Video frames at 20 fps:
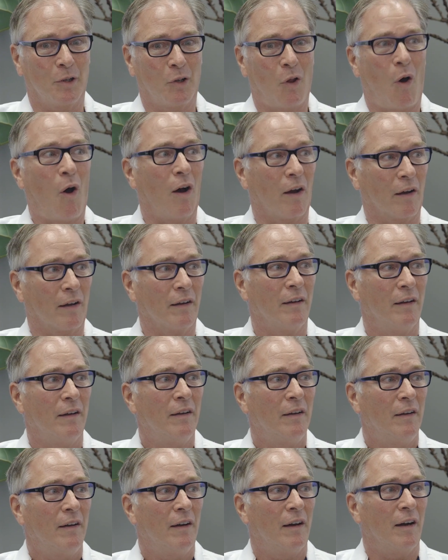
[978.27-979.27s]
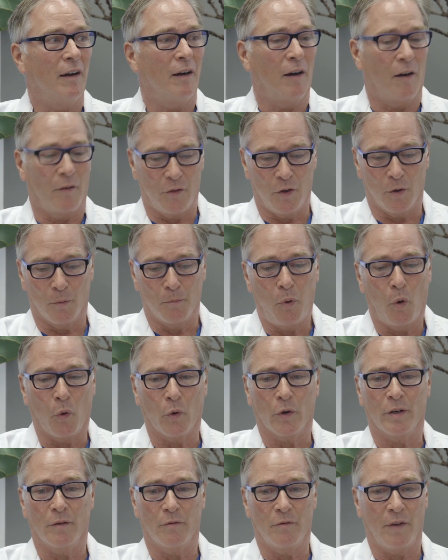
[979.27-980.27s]
a log uh, of the
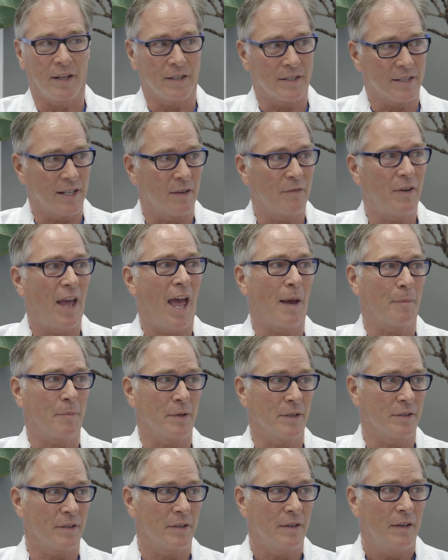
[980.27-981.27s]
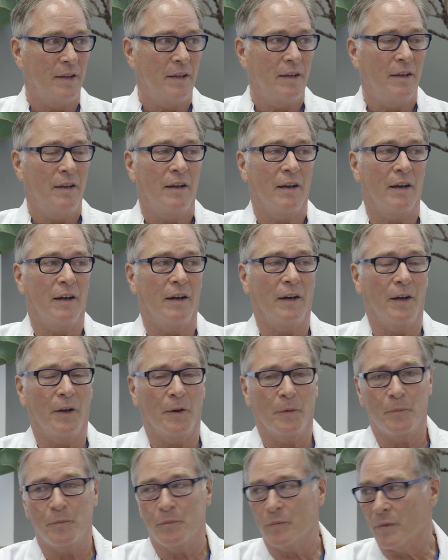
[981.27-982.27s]
important events that have happened
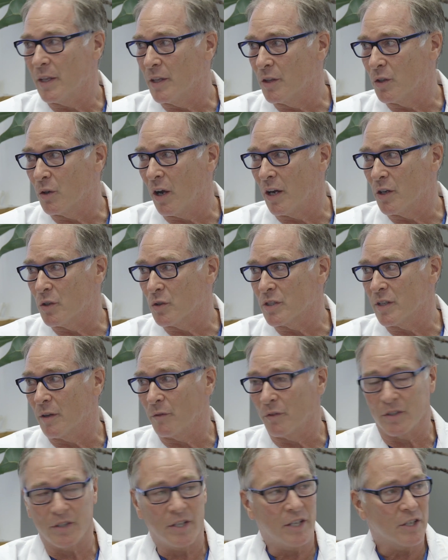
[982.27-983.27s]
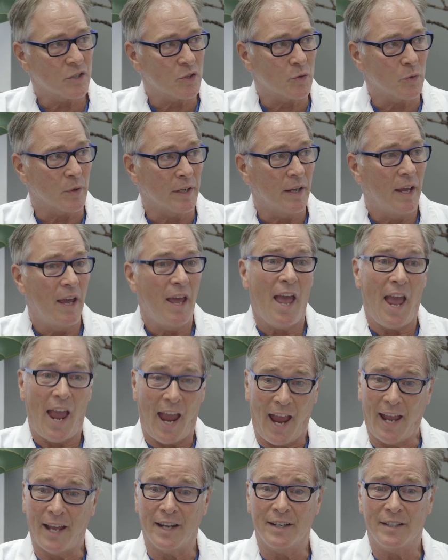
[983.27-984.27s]
uh, in their hydrocephalus history
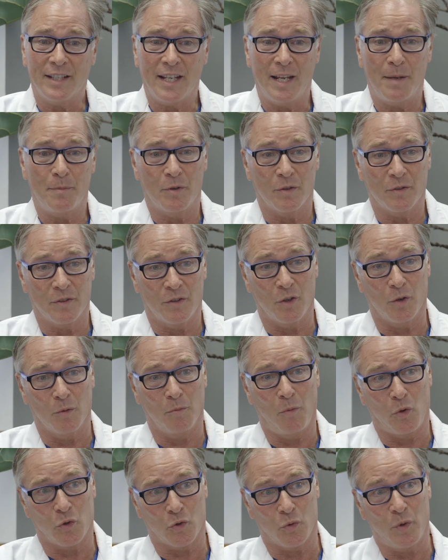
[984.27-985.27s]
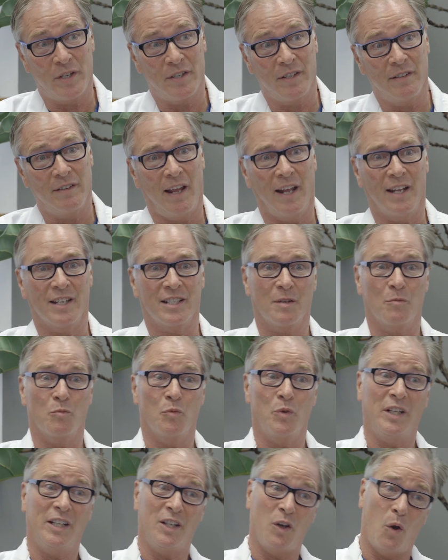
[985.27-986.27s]
and keep the, their most recent and
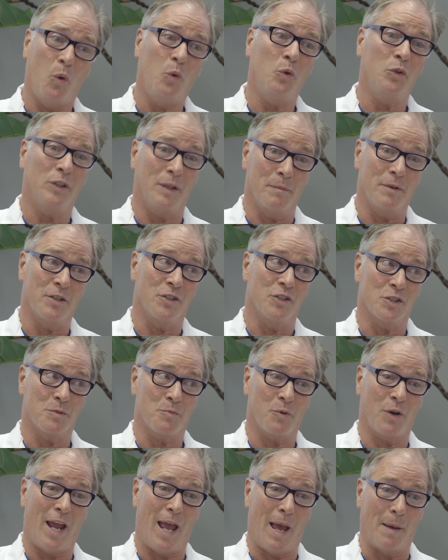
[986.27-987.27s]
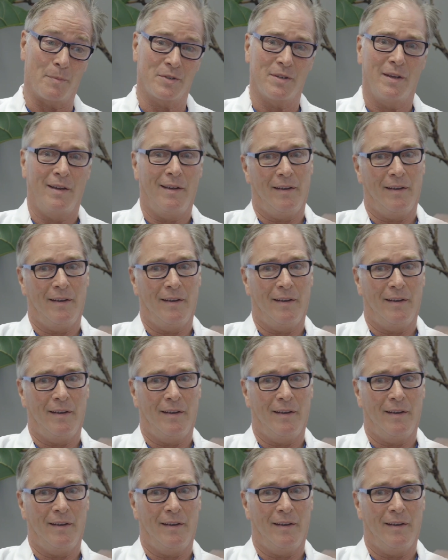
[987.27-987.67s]
some really old images, perhaps,